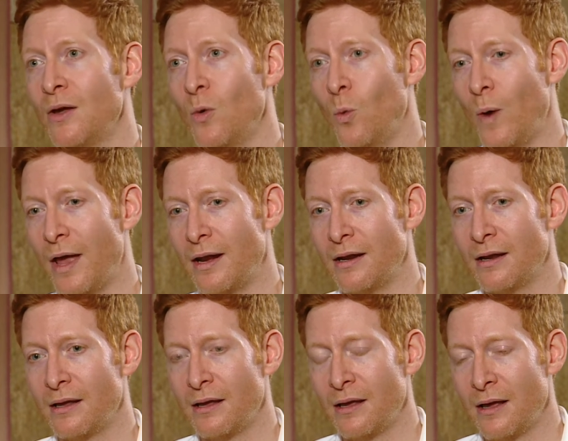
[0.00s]
When
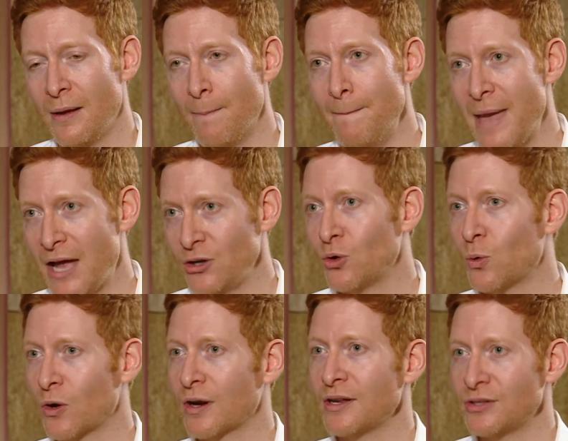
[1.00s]
manual
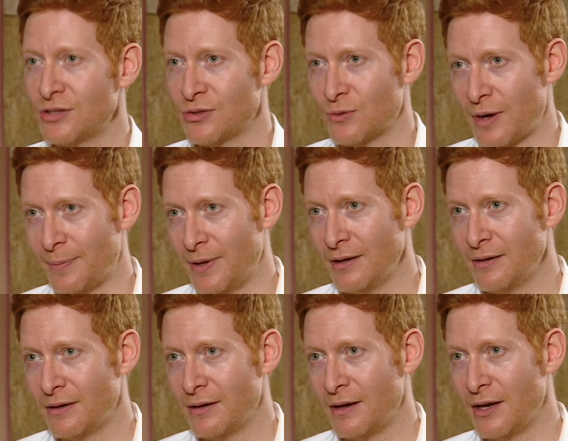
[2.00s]
work is disrupted
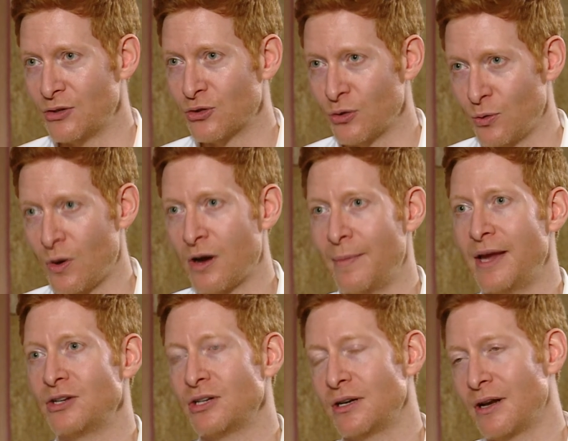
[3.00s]
and true
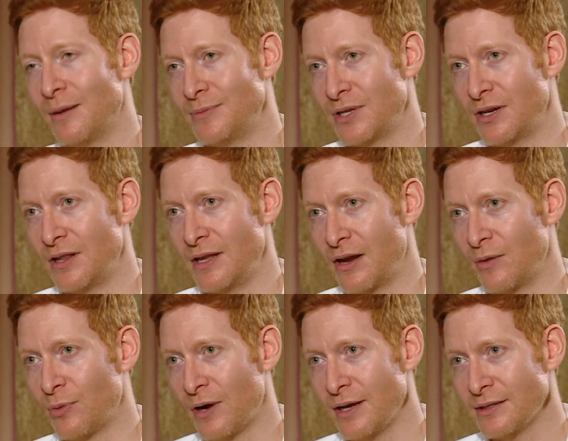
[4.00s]
automation comes into the
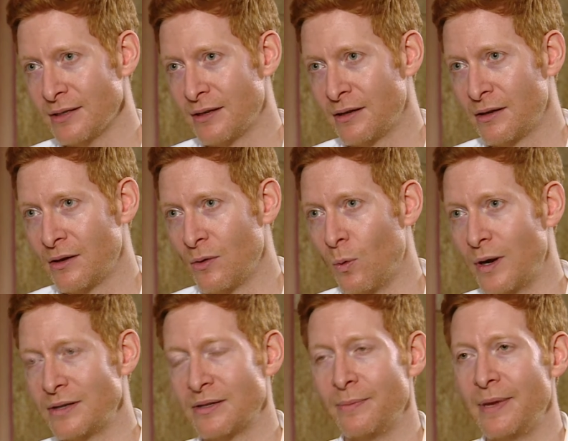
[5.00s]
enterprise, what
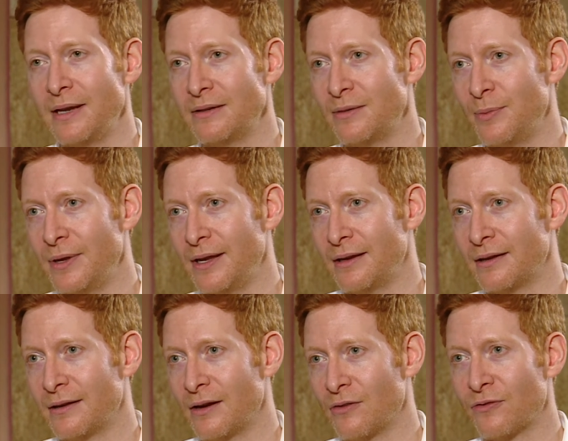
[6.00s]
does it mean to be
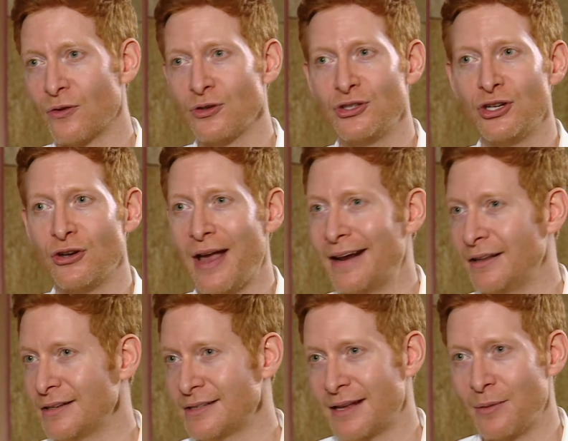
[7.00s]
a first-year
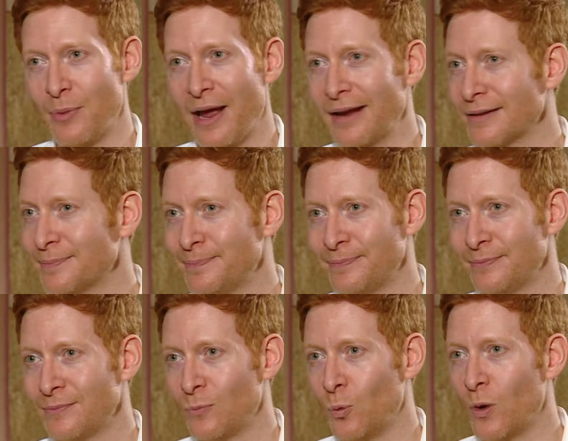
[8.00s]
analyst at a bank?
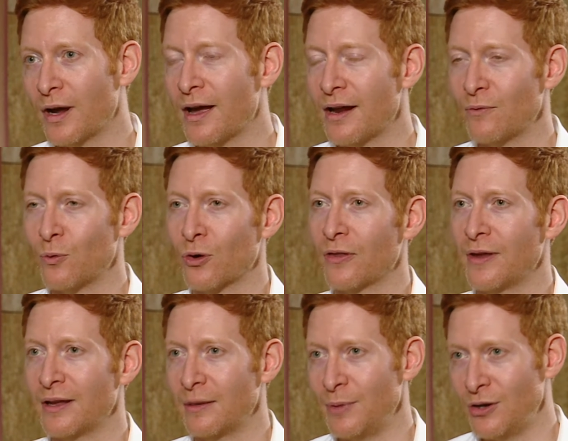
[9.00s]
What kind of work are they
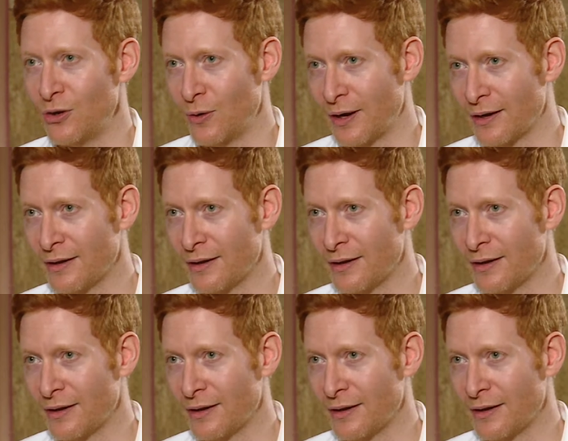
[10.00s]
going to be doing?